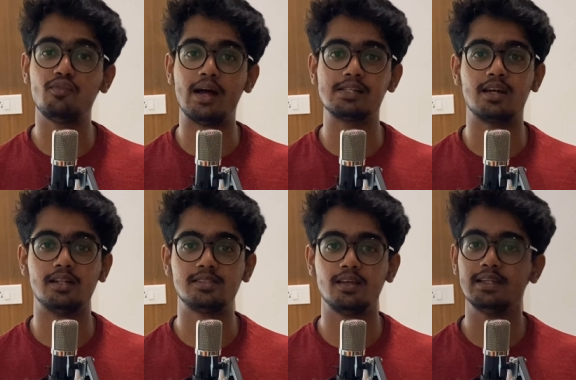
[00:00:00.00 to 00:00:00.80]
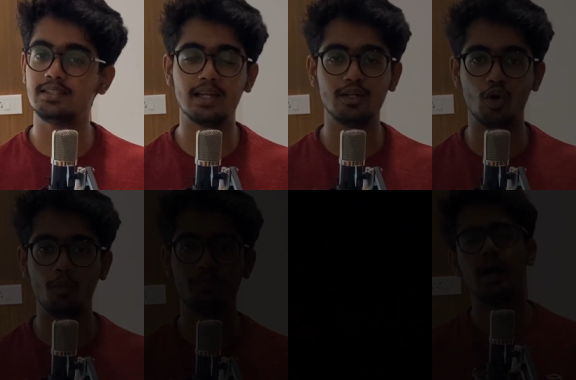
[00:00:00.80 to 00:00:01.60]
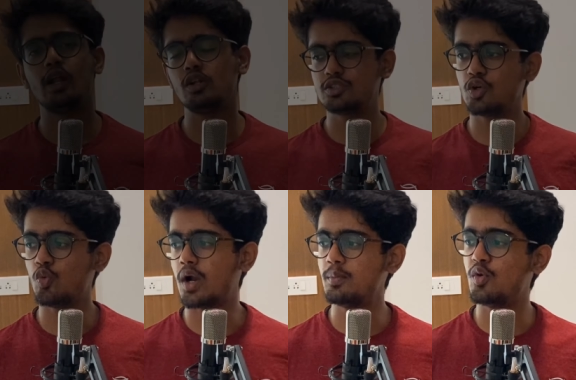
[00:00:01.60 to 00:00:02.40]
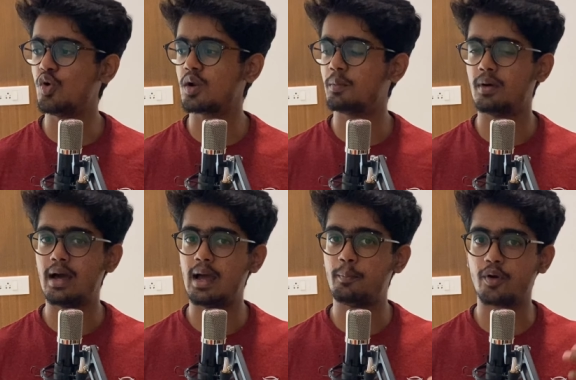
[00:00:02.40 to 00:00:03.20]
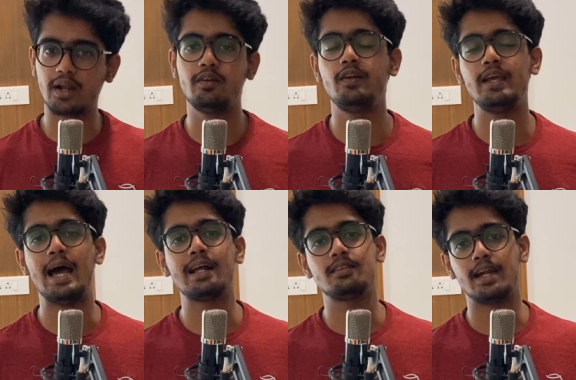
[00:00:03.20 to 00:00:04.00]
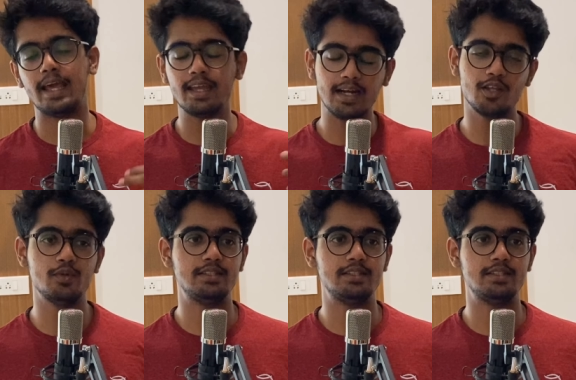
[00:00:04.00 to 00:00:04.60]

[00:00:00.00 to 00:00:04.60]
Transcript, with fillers: flashcards. Isn't that dope? And also, one more productivity hack that I can give is